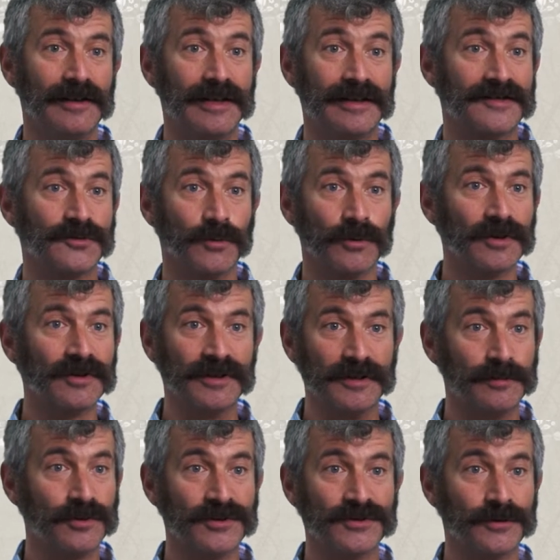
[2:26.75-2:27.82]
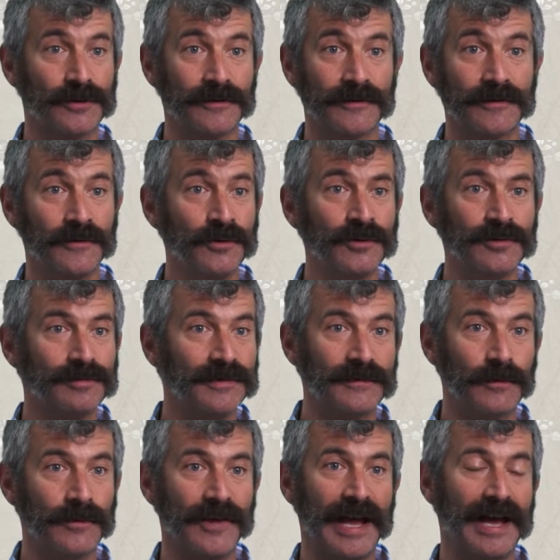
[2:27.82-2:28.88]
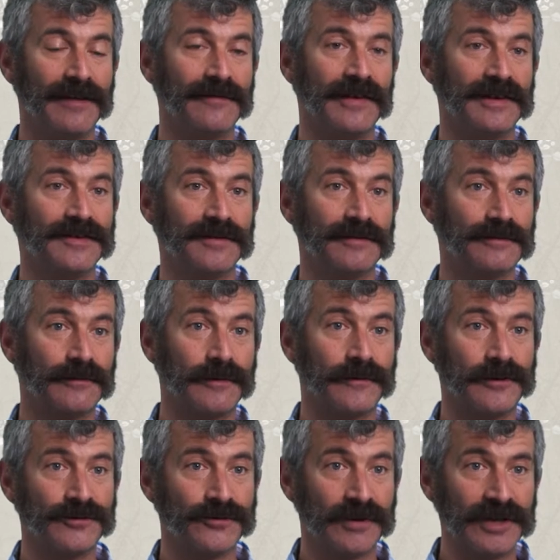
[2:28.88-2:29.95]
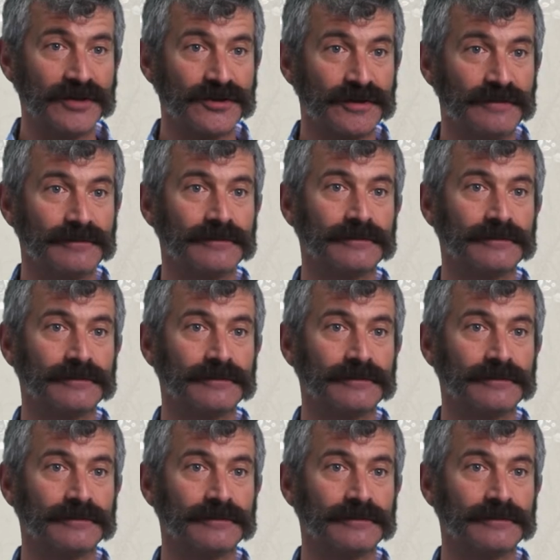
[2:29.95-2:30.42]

historically preserved food before the advent of refrigeration.